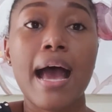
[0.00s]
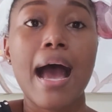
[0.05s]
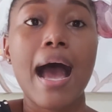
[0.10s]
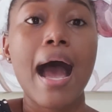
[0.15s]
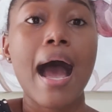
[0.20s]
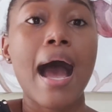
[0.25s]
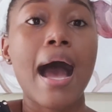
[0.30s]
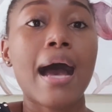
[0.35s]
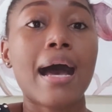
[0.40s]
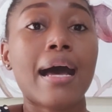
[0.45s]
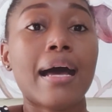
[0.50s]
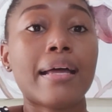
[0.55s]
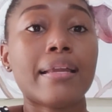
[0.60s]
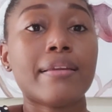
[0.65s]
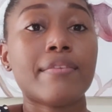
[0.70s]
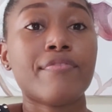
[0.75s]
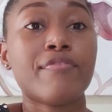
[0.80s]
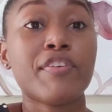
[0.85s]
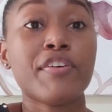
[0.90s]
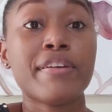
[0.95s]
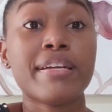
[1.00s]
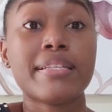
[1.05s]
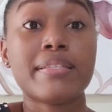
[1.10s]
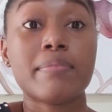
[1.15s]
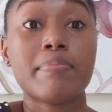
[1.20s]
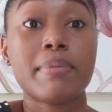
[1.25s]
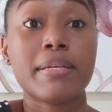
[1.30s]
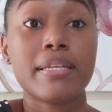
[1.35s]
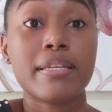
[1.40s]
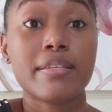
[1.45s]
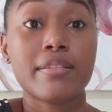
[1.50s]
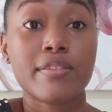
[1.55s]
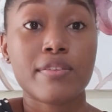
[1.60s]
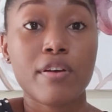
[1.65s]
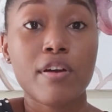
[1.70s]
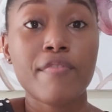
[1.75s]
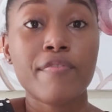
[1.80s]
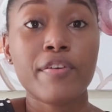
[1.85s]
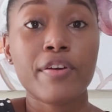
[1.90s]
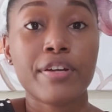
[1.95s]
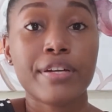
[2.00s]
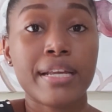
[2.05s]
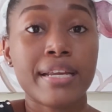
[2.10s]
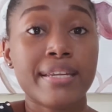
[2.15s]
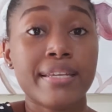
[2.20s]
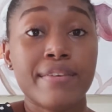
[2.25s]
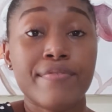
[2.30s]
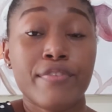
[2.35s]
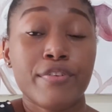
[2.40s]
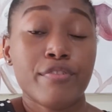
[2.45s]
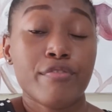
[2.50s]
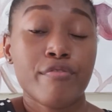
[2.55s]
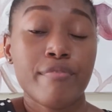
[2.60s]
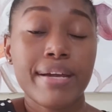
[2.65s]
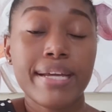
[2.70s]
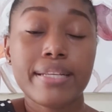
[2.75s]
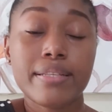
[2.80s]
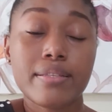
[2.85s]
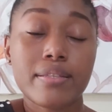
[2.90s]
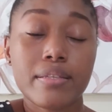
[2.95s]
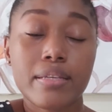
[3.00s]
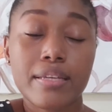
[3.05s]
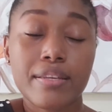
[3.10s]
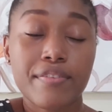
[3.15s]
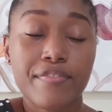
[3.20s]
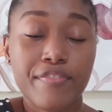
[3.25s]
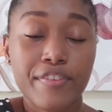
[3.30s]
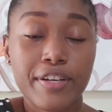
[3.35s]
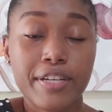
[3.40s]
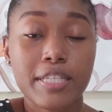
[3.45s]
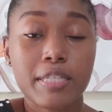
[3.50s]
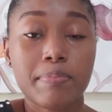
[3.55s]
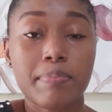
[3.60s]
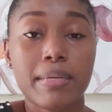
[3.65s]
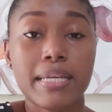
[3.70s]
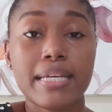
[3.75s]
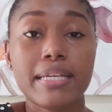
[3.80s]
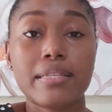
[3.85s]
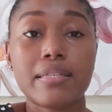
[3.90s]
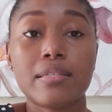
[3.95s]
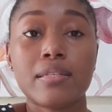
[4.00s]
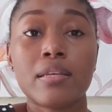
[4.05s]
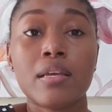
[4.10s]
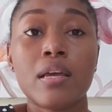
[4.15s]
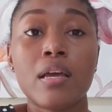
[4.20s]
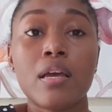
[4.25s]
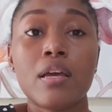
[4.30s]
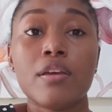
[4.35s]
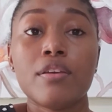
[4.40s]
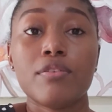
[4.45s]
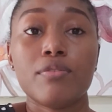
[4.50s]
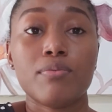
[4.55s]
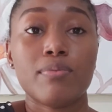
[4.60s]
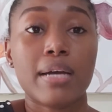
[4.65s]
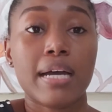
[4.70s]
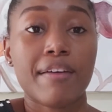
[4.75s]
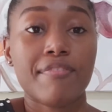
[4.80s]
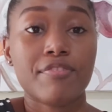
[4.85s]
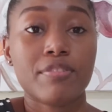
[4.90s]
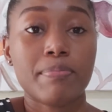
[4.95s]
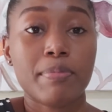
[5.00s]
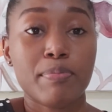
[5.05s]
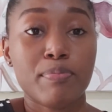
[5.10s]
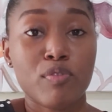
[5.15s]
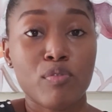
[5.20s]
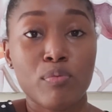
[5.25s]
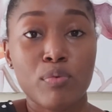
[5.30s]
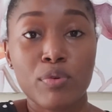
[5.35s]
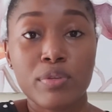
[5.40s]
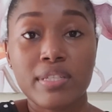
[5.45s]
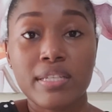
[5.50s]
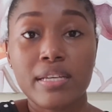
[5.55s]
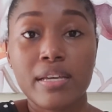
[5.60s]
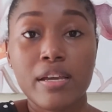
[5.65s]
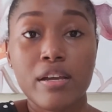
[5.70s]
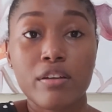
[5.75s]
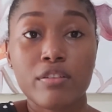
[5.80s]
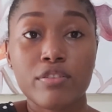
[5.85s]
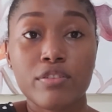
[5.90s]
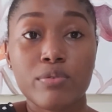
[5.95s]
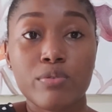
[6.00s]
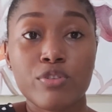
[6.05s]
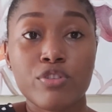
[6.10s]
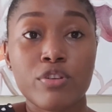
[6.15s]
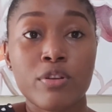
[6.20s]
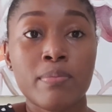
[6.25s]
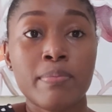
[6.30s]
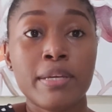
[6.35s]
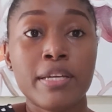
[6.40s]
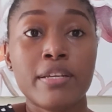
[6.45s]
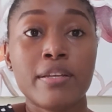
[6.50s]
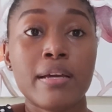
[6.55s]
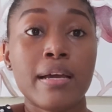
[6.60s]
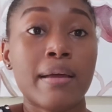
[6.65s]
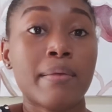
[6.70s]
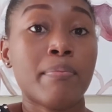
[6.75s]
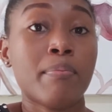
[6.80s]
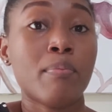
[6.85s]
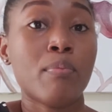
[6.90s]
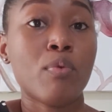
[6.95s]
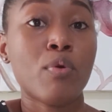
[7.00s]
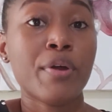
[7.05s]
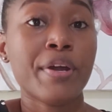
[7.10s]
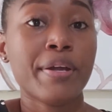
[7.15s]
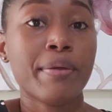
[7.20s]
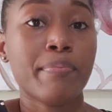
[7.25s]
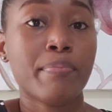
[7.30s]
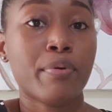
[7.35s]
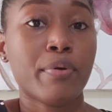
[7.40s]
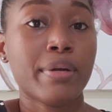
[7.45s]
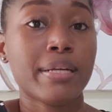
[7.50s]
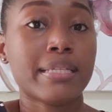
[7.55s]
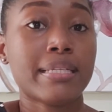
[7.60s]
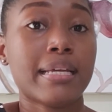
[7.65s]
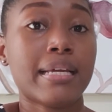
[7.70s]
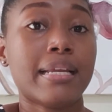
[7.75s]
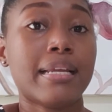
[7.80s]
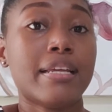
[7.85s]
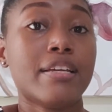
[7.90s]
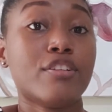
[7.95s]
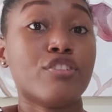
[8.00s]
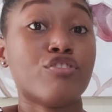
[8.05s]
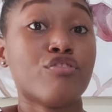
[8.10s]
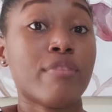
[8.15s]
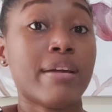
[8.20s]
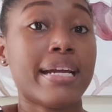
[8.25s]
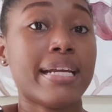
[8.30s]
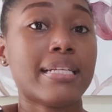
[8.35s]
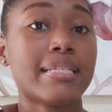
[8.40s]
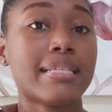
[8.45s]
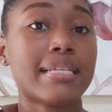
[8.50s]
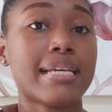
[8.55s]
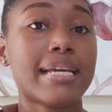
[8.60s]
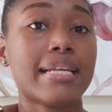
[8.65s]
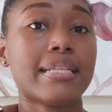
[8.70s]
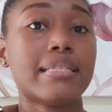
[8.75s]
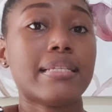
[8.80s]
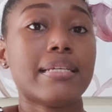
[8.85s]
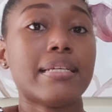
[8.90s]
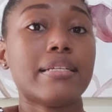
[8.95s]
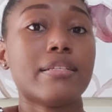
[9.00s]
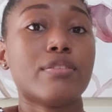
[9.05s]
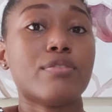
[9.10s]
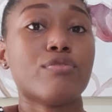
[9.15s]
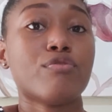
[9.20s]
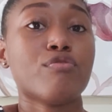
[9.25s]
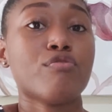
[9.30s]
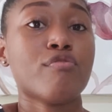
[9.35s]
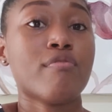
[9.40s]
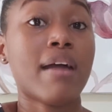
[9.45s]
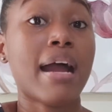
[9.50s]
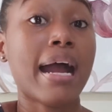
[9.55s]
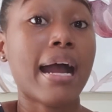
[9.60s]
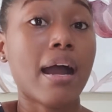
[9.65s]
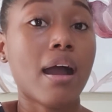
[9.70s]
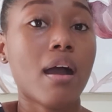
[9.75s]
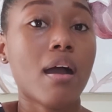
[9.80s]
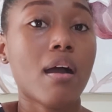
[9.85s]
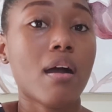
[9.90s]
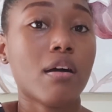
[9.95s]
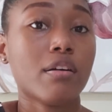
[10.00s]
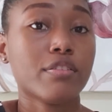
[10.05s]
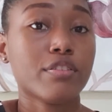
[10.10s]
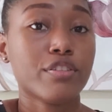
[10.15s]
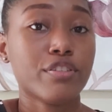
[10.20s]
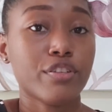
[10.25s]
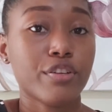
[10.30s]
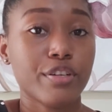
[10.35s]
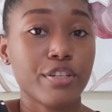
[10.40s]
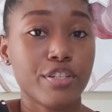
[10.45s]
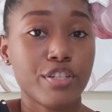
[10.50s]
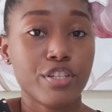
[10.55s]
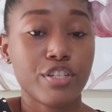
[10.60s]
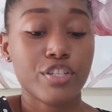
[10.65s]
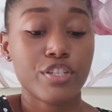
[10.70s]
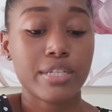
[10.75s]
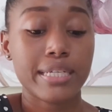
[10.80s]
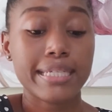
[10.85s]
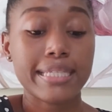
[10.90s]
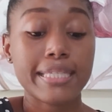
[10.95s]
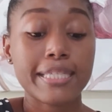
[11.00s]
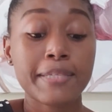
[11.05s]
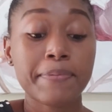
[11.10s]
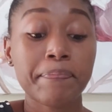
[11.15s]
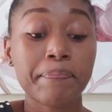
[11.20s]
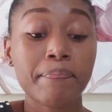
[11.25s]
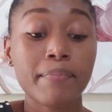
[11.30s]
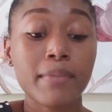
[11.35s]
and for it to be discovered and even read in the first place, you have to be promoting it on social media, and more importantly, trying to get it to rank on search engines.